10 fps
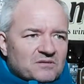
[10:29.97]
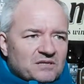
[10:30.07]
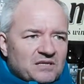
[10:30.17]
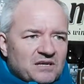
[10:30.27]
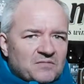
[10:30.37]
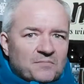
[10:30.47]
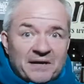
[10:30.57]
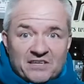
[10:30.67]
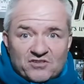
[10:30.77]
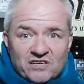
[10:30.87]
you know,
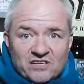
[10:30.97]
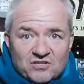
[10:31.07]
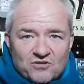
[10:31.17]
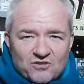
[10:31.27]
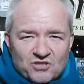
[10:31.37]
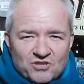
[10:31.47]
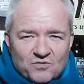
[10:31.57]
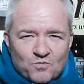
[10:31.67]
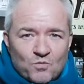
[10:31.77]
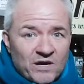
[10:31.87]
beer drinkers across the
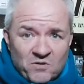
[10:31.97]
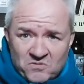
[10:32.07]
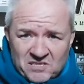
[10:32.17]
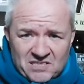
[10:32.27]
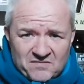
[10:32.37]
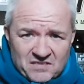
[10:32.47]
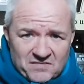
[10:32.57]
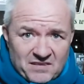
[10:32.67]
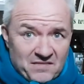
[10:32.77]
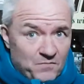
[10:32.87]
world, even if
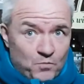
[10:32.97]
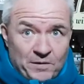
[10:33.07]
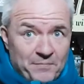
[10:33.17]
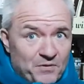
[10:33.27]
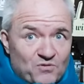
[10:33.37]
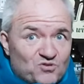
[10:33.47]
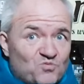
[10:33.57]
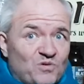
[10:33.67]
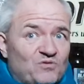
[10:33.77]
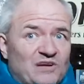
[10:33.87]
the people across the
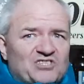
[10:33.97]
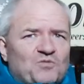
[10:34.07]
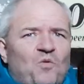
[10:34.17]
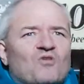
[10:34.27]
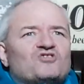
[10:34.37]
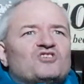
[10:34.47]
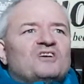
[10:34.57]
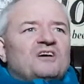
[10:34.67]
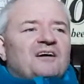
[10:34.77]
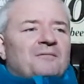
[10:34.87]
world actually watch
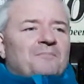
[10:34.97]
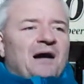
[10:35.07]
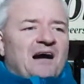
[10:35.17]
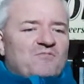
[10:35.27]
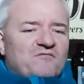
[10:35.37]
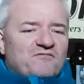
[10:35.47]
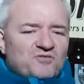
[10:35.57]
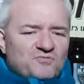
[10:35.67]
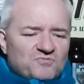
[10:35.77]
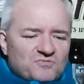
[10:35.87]
my
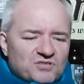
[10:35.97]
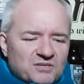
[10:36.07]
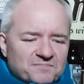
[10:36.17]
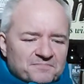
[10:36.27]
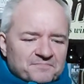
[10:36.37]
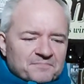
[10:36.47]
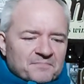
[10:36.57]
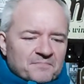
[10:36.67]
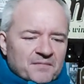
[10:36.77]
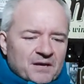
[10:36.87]
reviews.
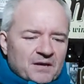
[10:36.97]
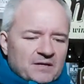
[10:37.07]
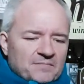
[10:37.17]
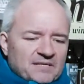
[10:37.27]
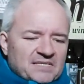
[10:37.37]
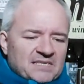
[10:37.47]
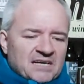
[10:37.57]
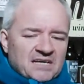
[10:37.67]
But